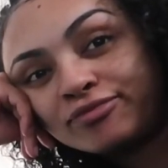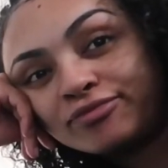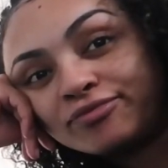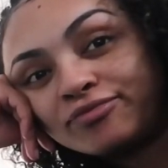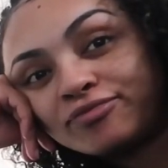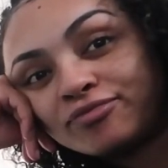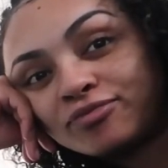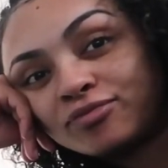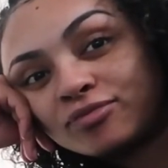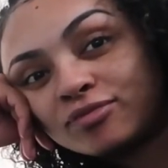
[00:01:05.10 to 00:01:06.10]

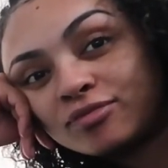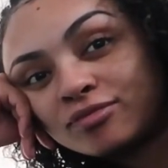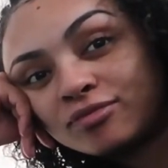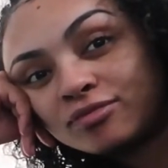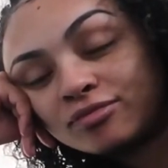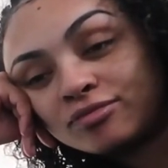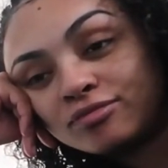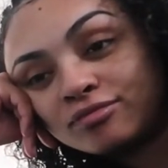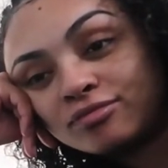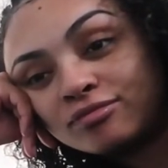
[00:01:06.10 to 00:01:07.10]

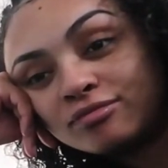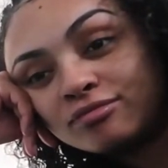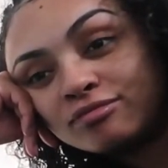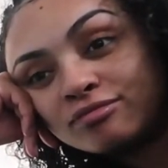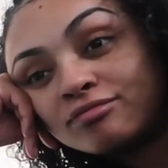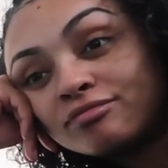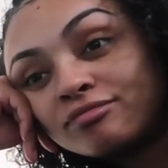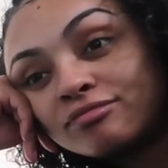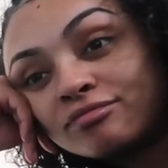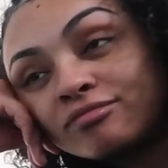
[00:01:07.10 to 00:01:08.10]

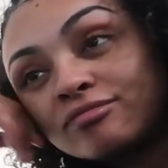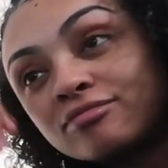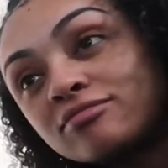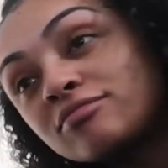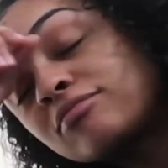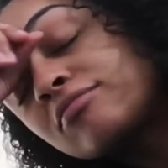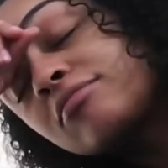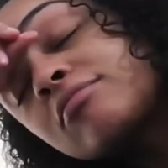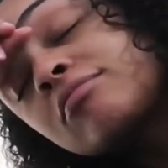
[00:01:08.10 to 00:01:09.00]
The person shown says nothing.